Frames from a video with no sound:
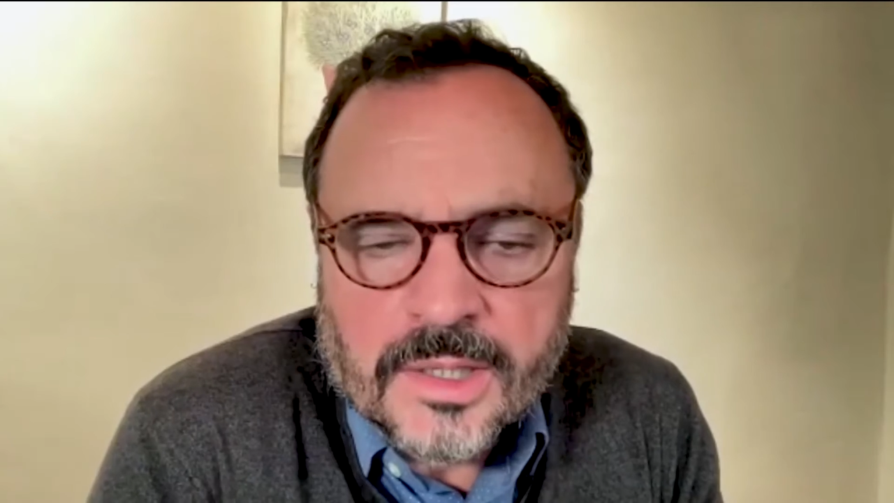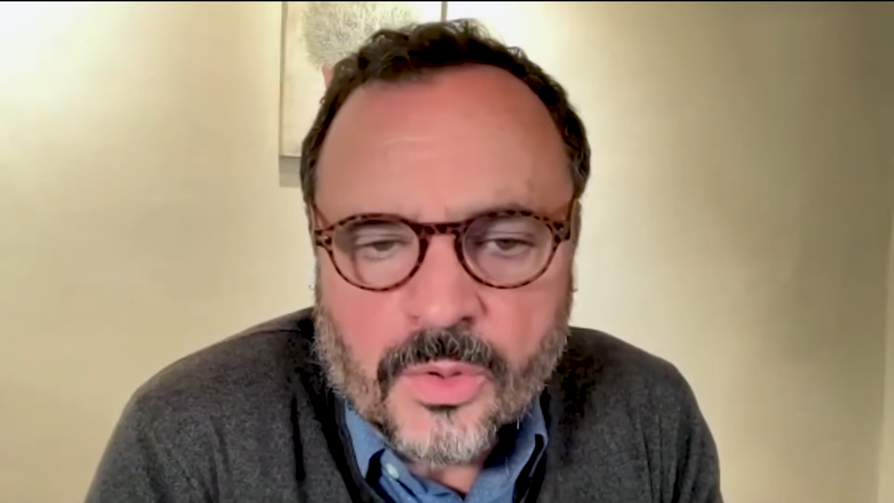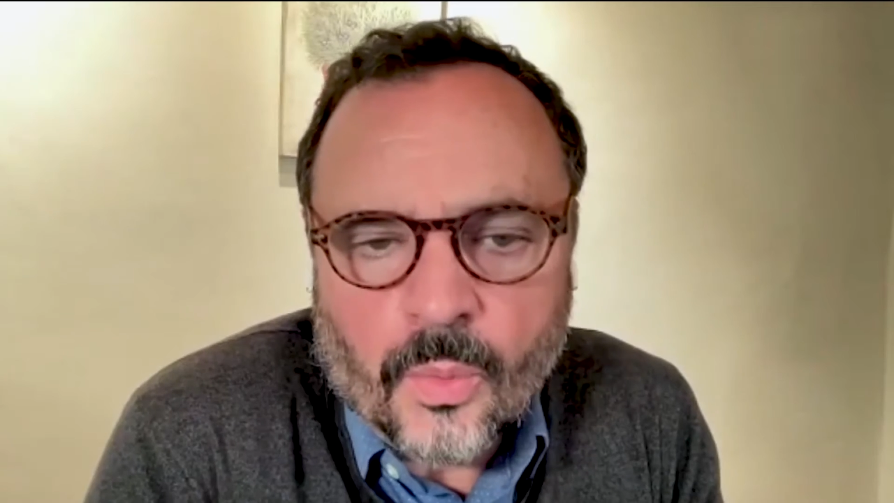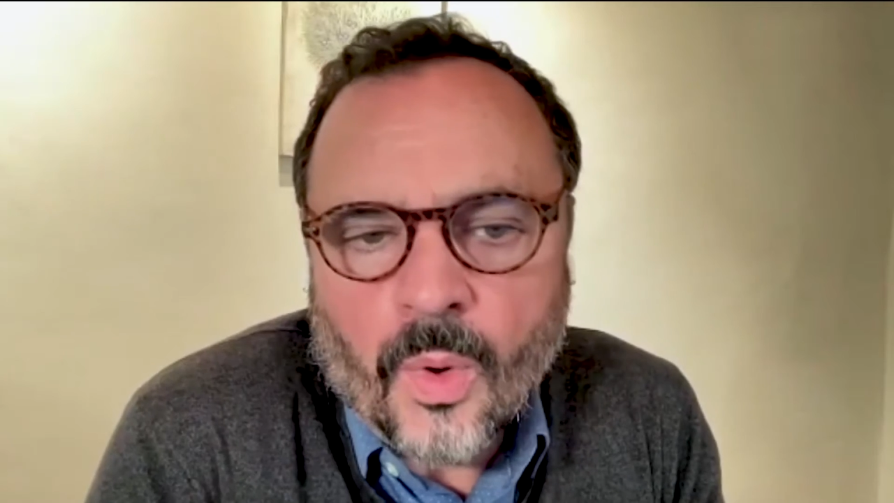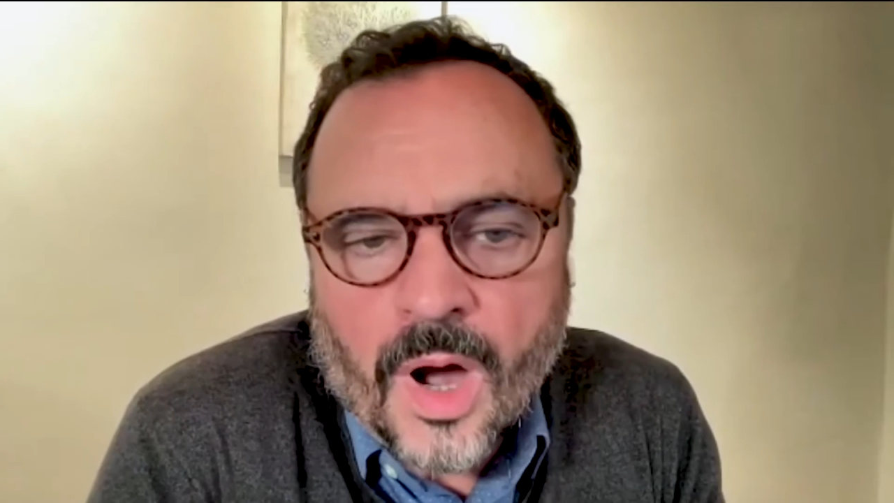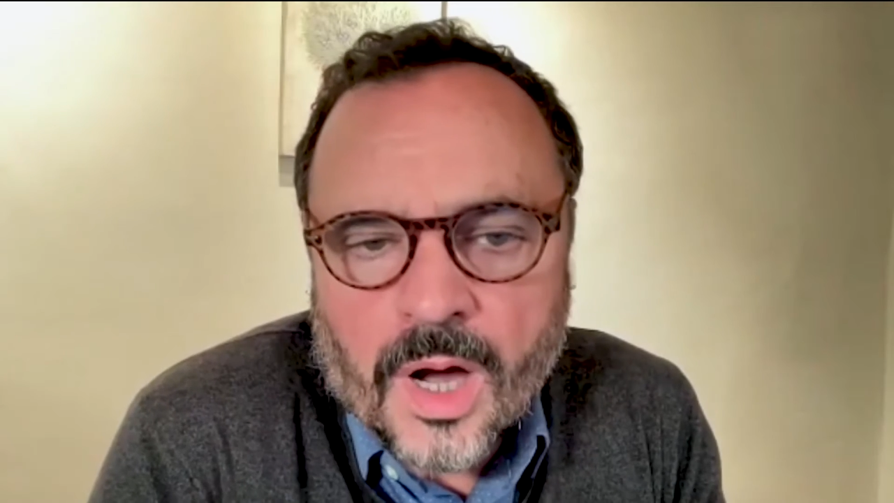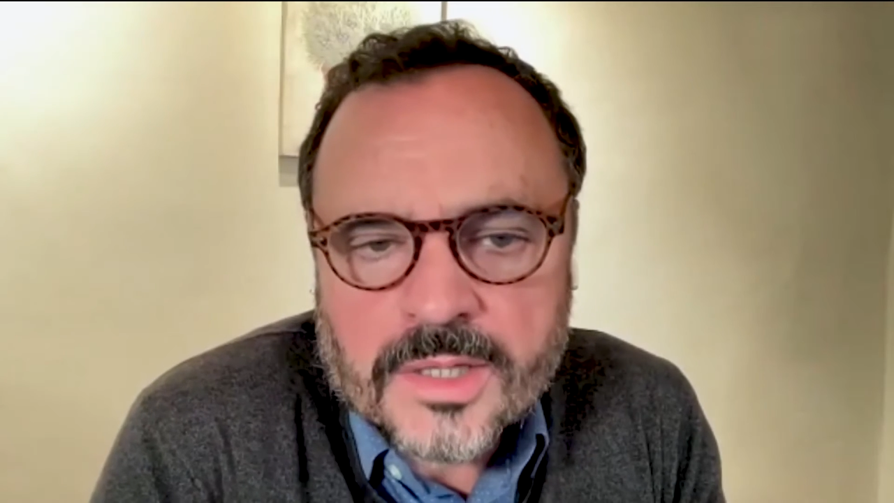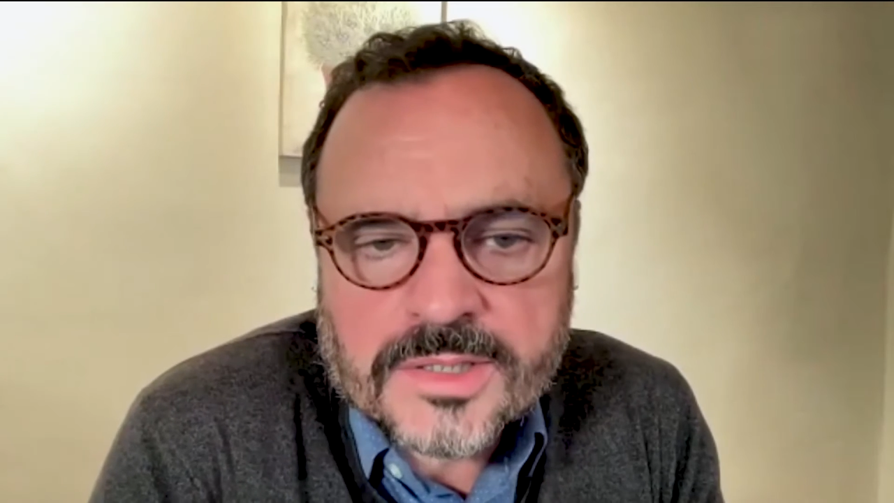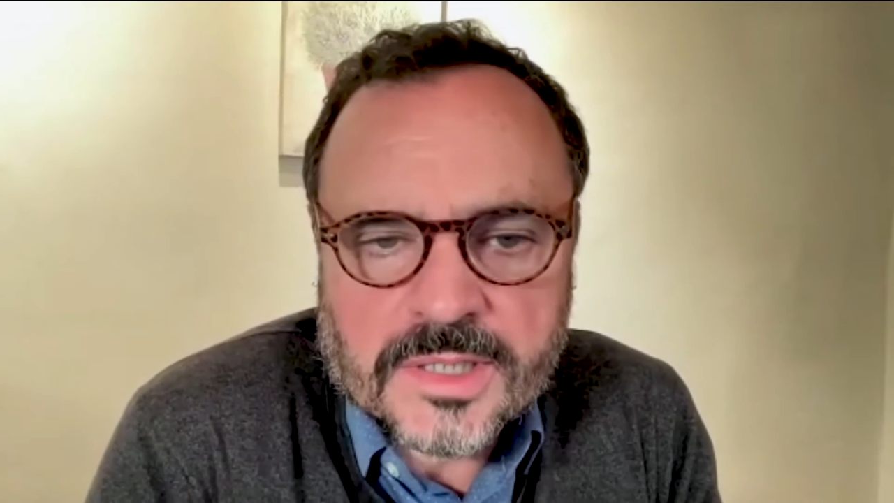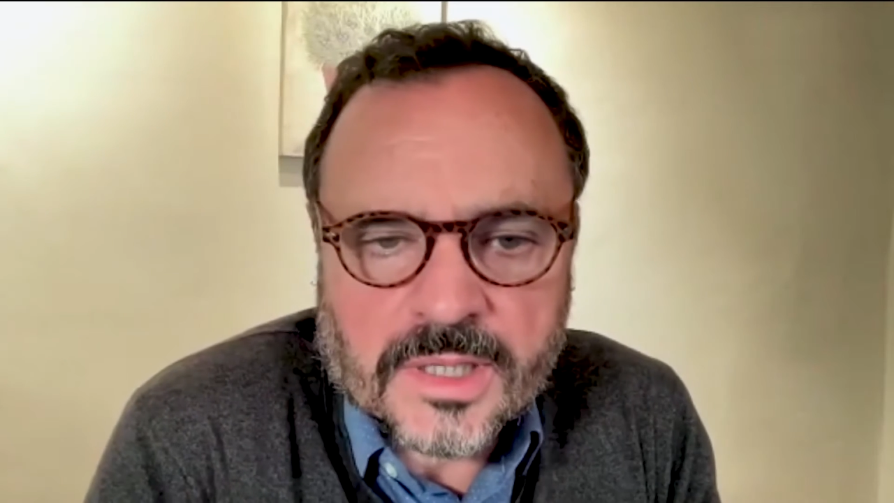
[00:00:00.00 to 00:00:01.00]

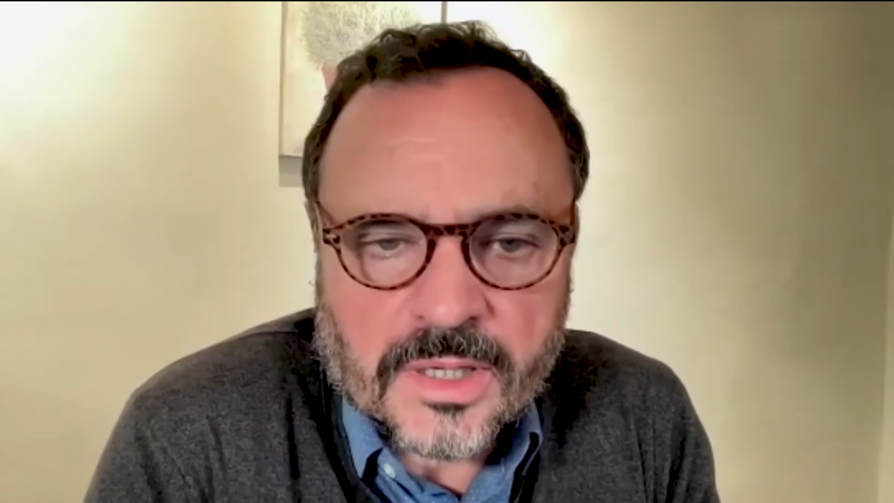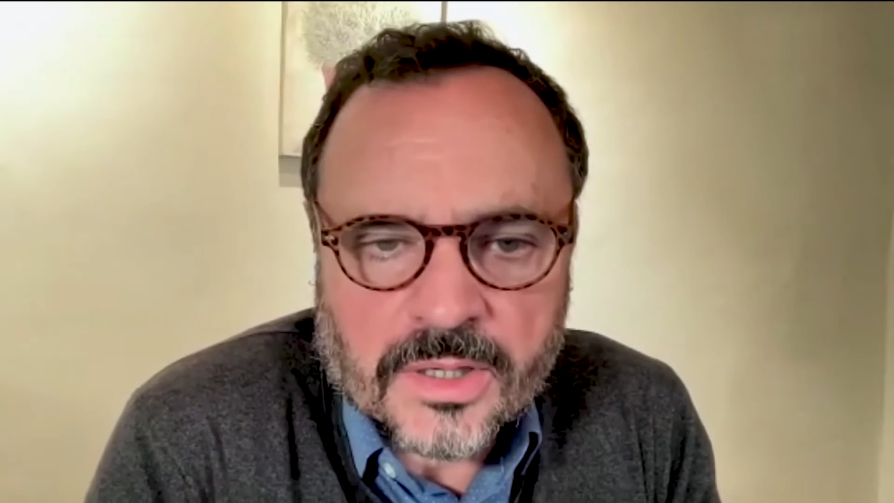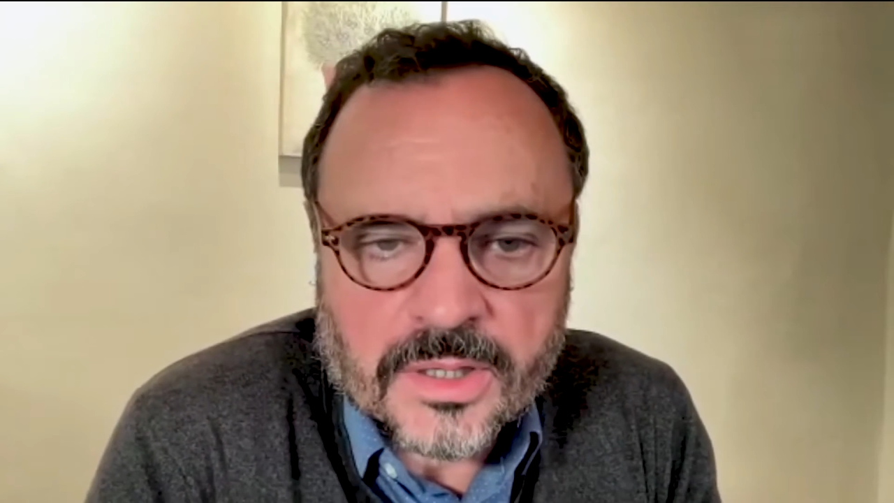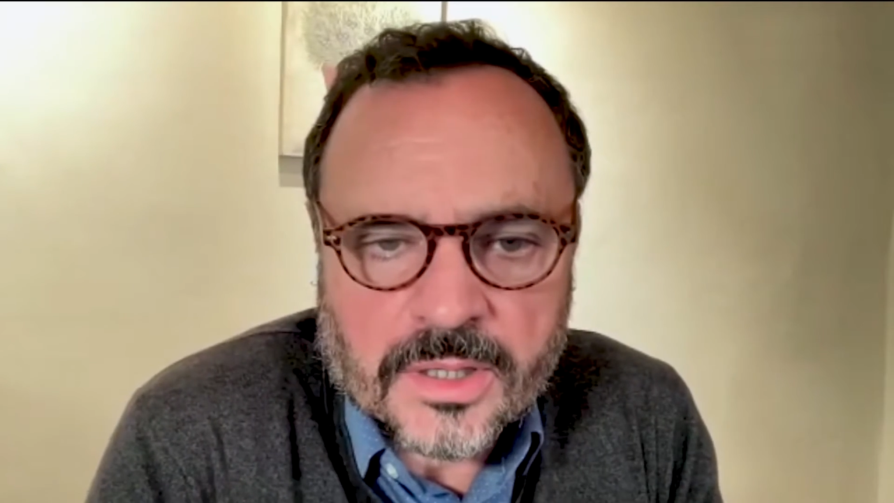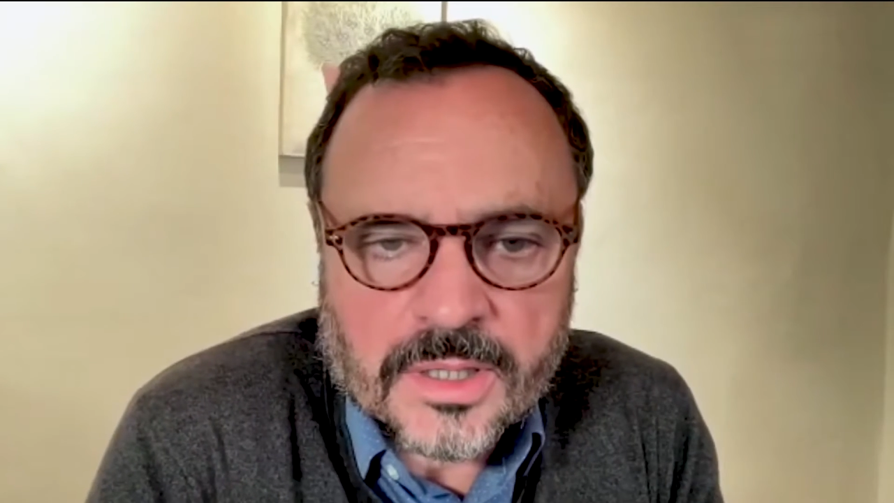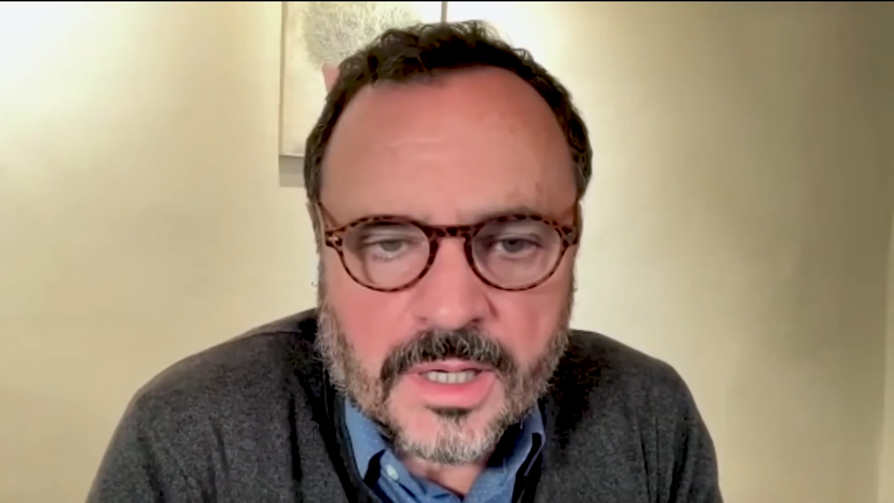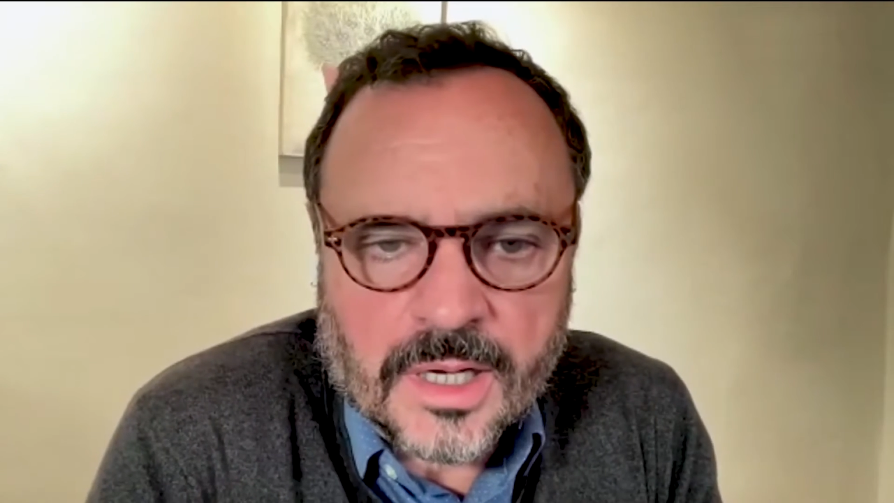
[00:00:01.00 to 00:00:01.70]
walks are